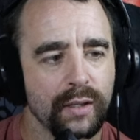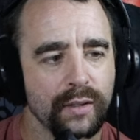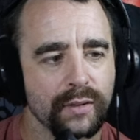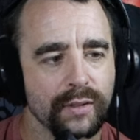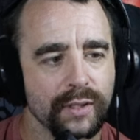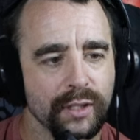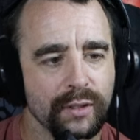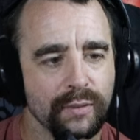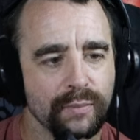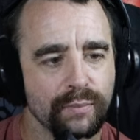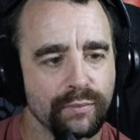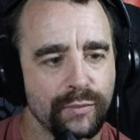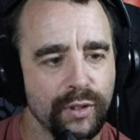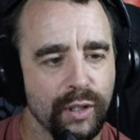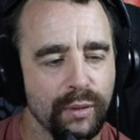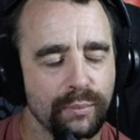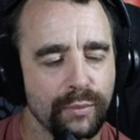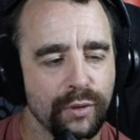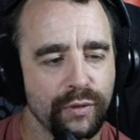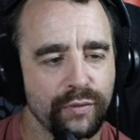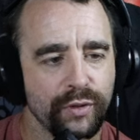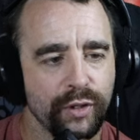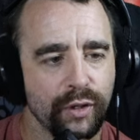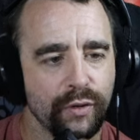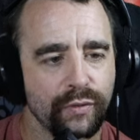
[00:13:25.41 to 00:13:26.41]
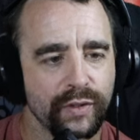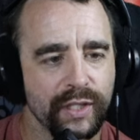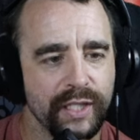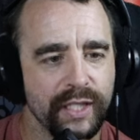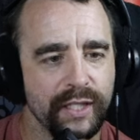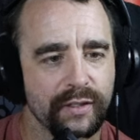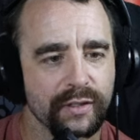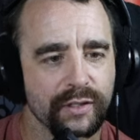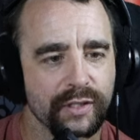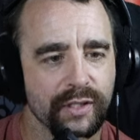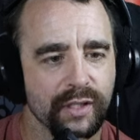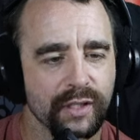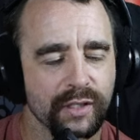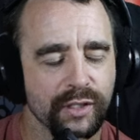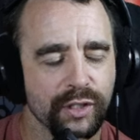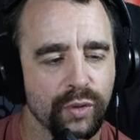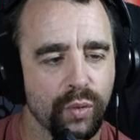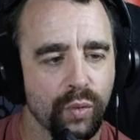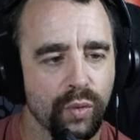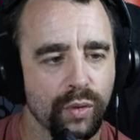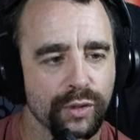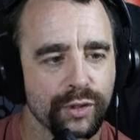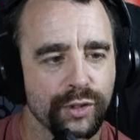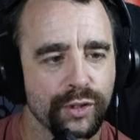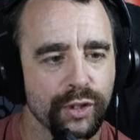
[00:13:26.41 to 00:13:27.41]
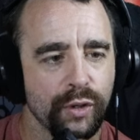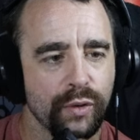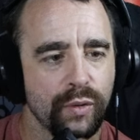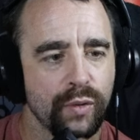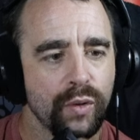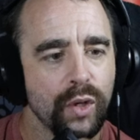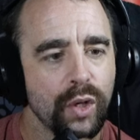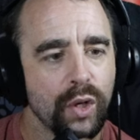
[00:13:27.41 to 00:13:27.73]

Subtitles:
they'll move it over here to this torso,